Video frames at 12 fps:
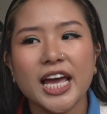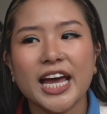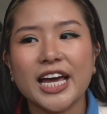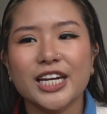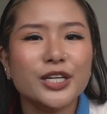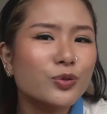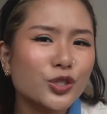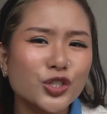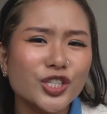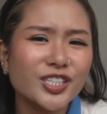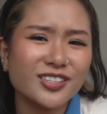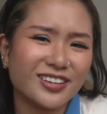And it was
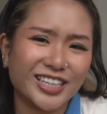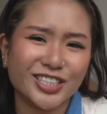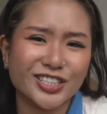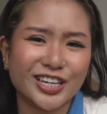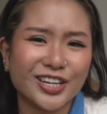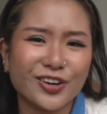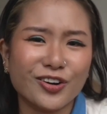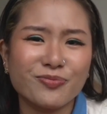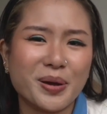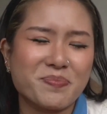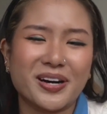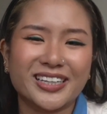just nice to get it off
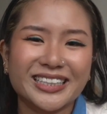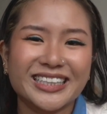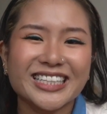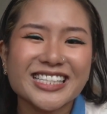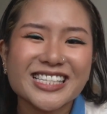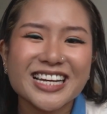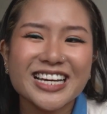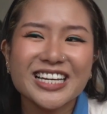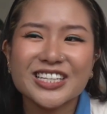my bucket list.